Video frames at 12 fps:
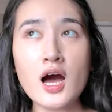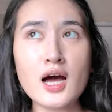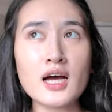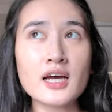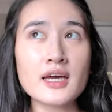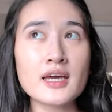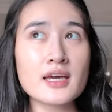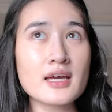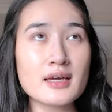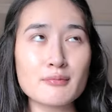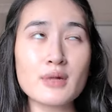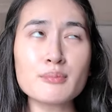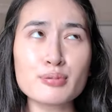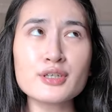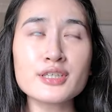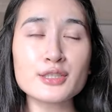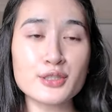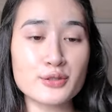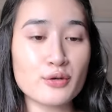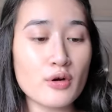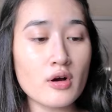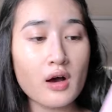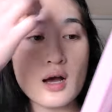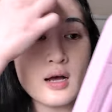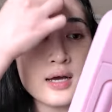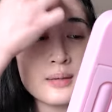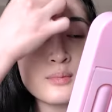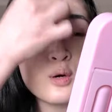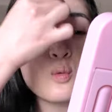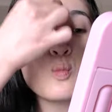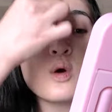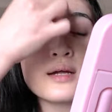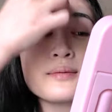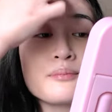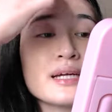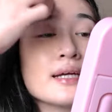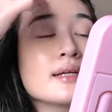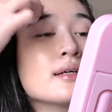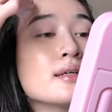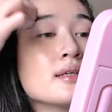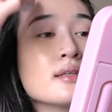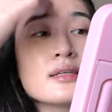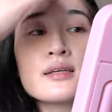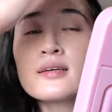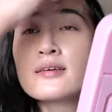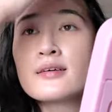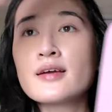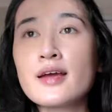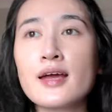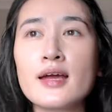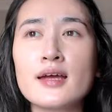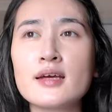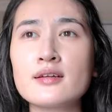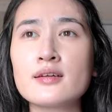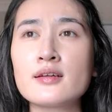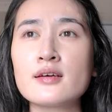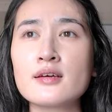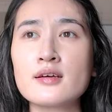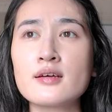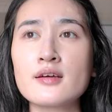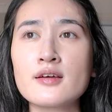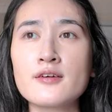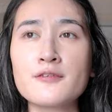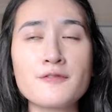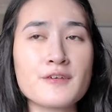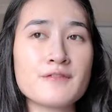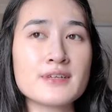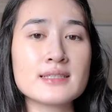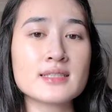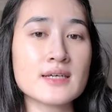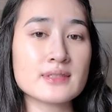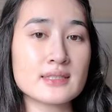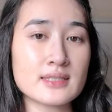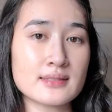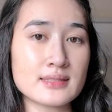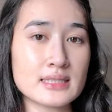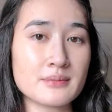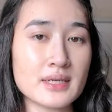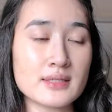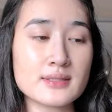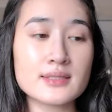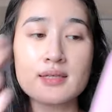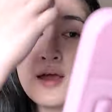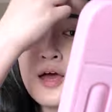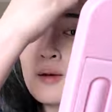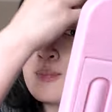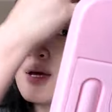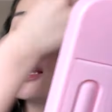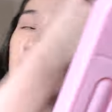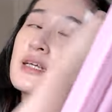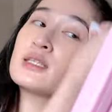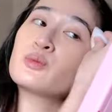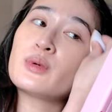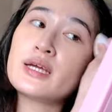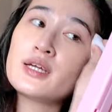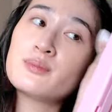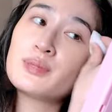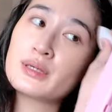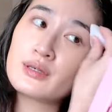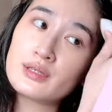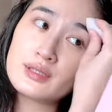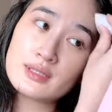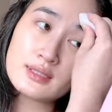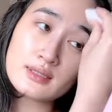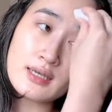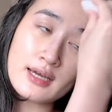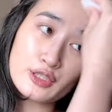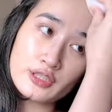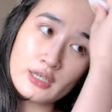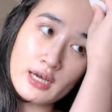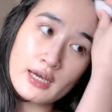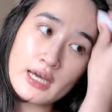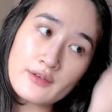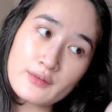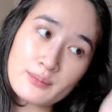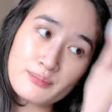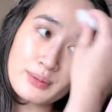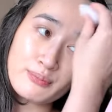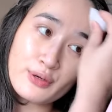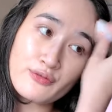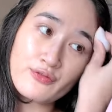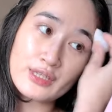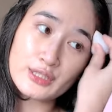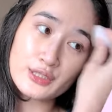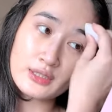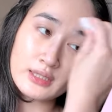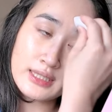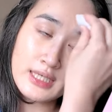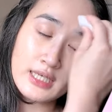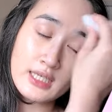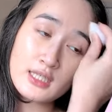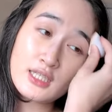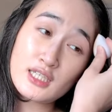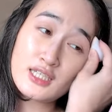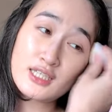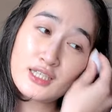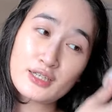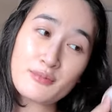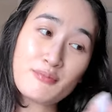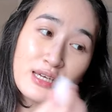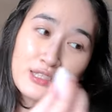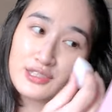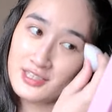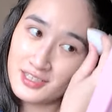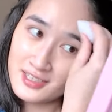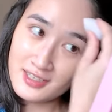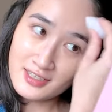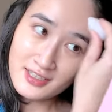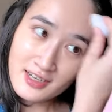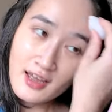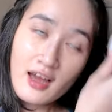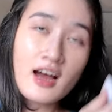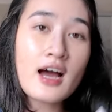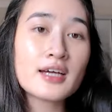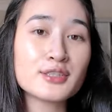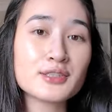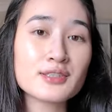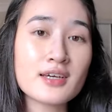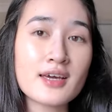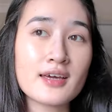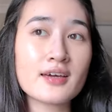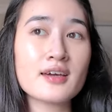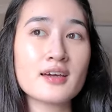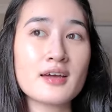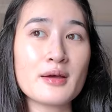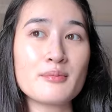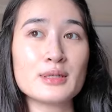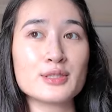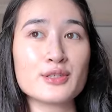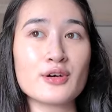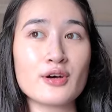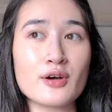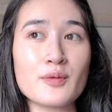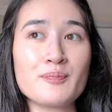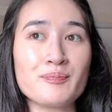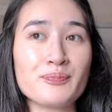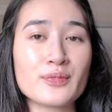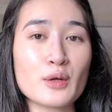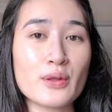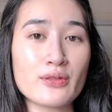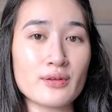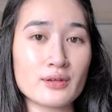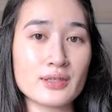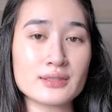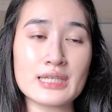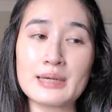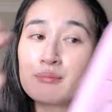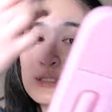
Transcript: I'm pretty sure I'm 1 meter and 57 centimeters, but it's weird because actually I haven't been professionally measured. I just like measure with a tape